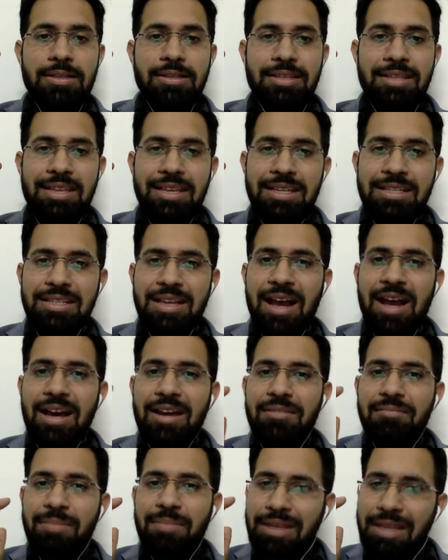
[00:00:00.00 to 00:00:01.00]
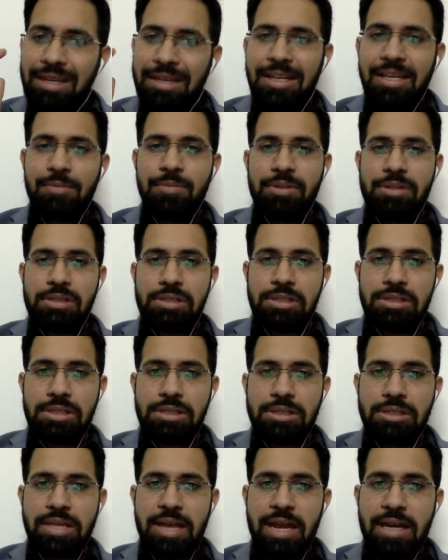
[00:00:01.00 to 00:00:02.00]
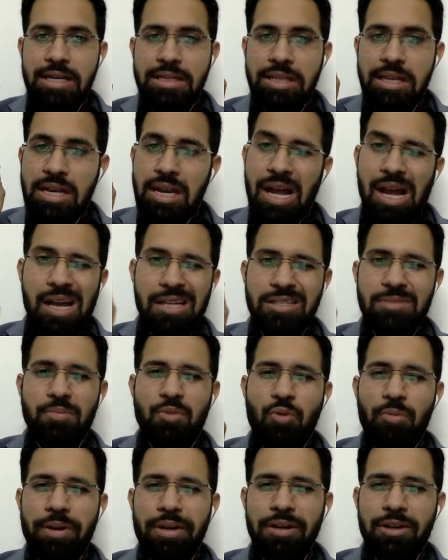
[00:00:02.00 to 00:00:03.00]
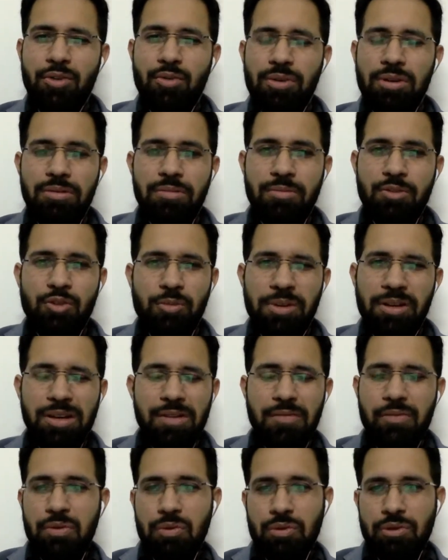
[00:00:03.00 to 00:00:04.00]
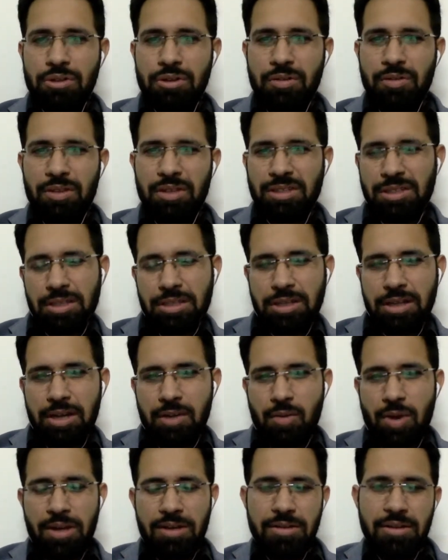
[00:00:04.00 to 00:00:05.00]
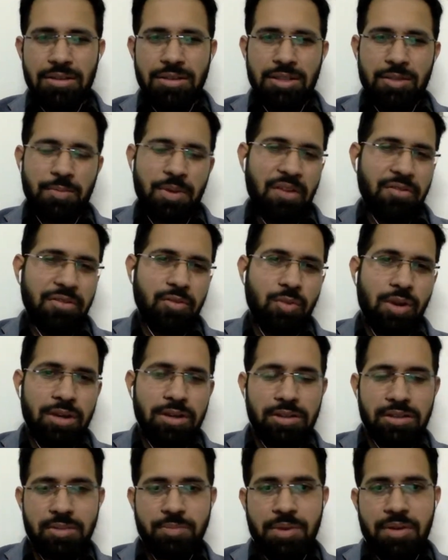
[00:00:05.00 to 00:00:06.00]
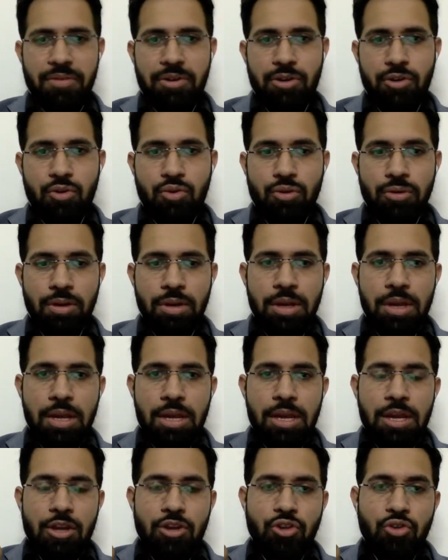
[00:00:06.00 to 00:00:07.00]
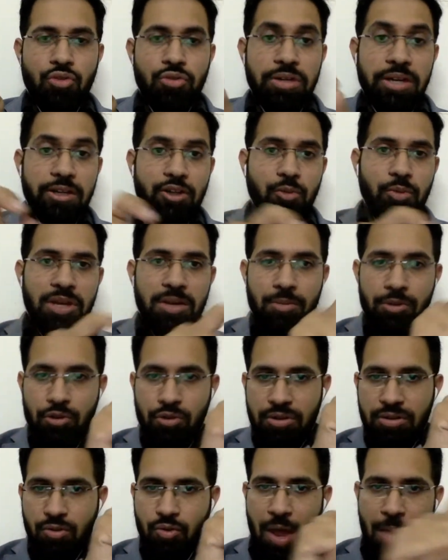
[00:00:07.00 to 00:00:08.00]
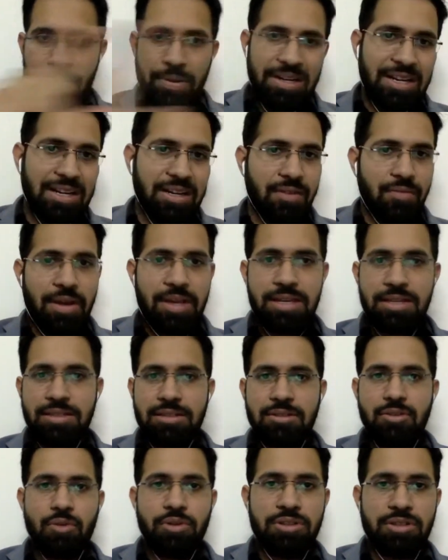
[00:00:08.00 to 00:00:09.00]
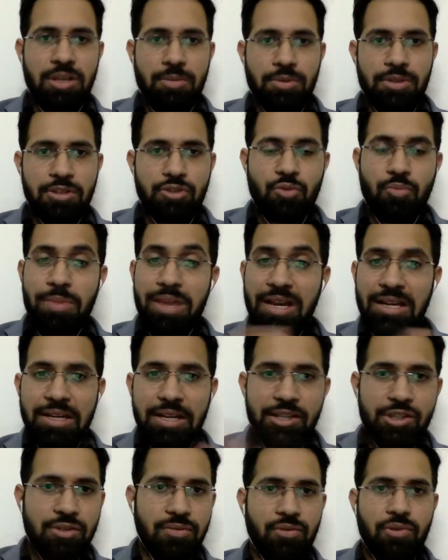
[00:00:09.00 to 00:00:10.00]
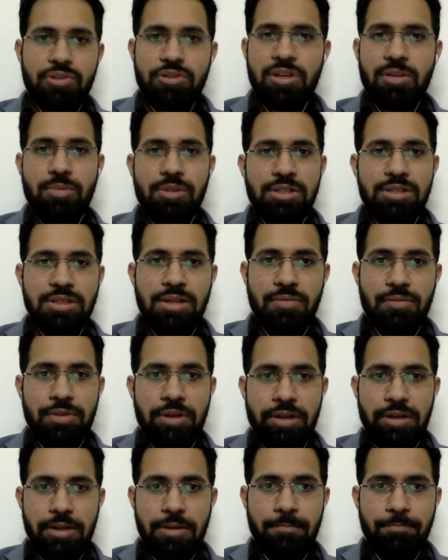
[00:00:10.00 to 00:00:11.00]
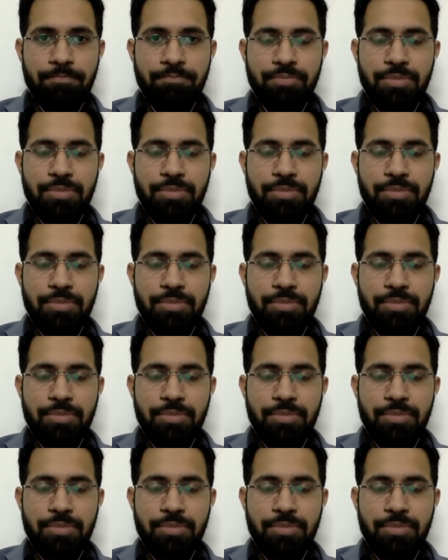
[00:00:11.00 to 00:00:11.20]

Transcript: These are many tables that in the last moment you'll be confused. Oh, is this grade 1? Is this power 1? Is it power 2? You need to be able to rapidly revise those tables. So make a list of those tables, definitely.